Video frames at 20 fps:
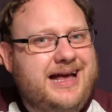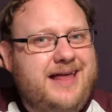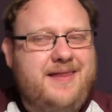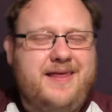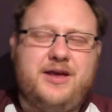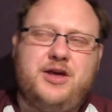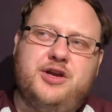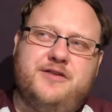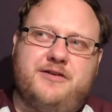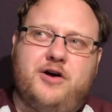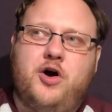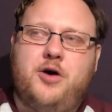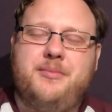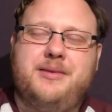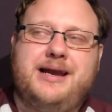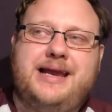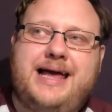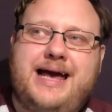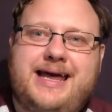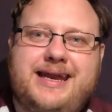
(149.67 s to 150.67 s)
They could have
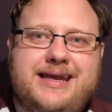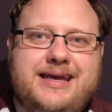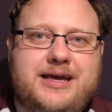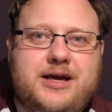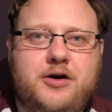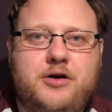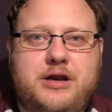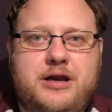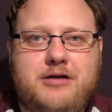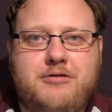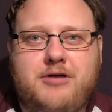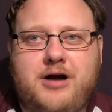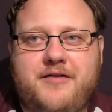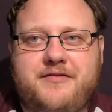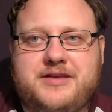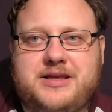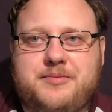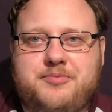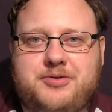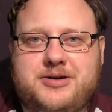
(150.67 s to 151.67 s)
ultimately had it go in a
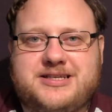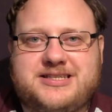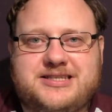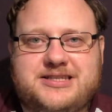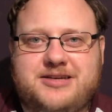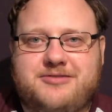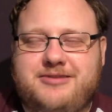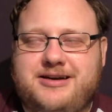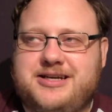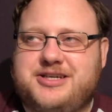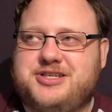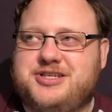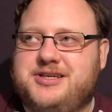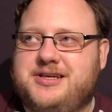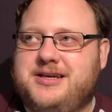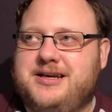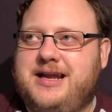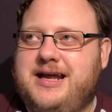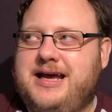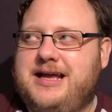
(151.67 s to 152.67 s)
rather depressing
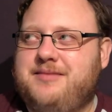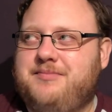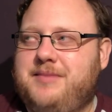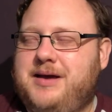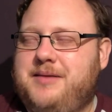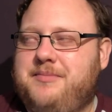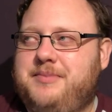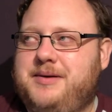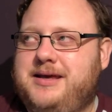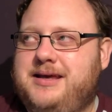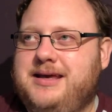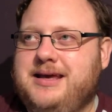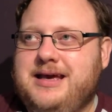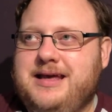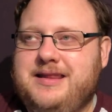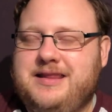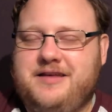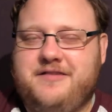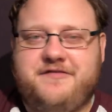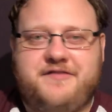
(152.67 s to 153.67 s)
direction and had maybe
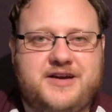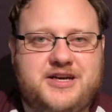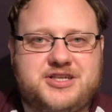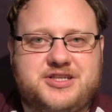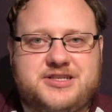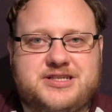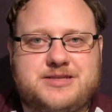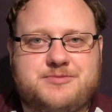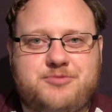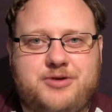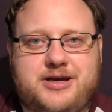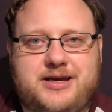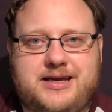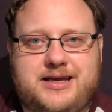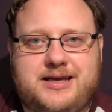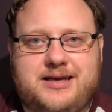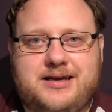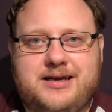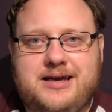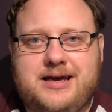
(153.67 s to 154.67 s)
the infection
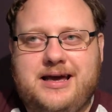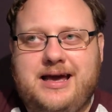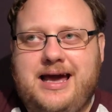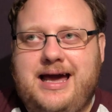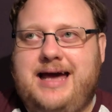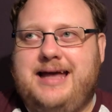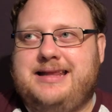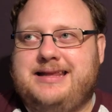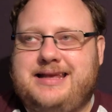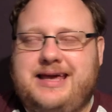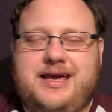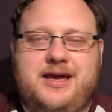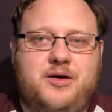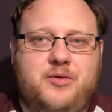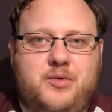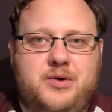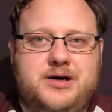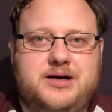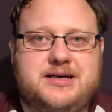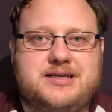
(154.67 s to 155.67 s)
spreading and
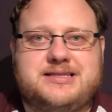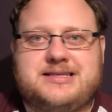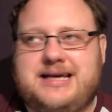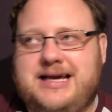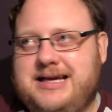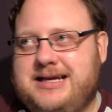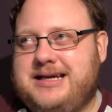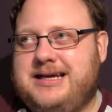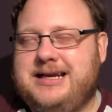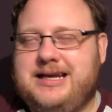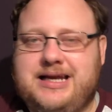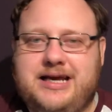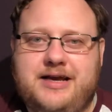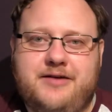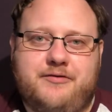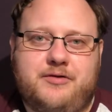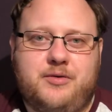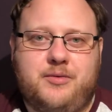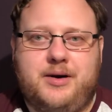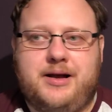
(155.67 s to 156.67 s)
getting worse and killing
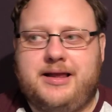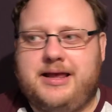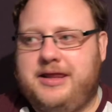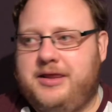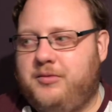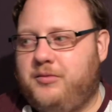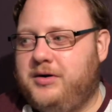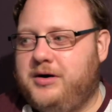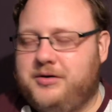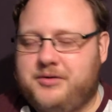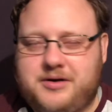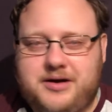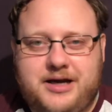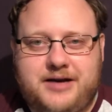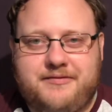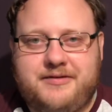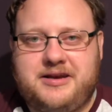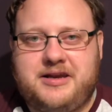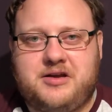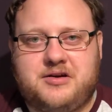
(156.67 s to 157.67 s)
everyone and the world kind
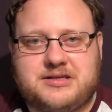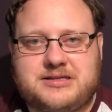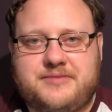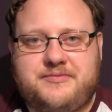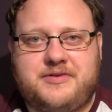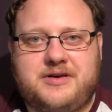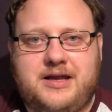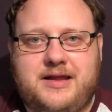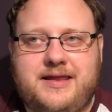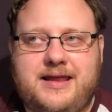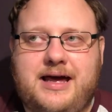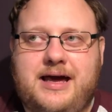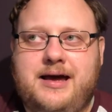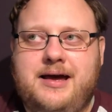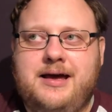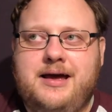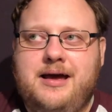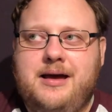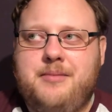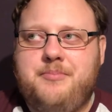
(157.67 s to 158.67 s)
of ending or something like that,
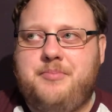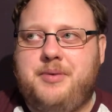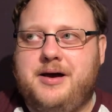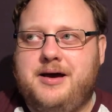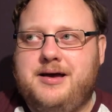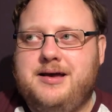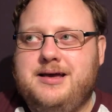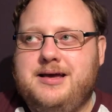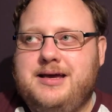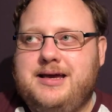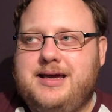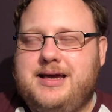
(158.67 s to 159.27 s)
but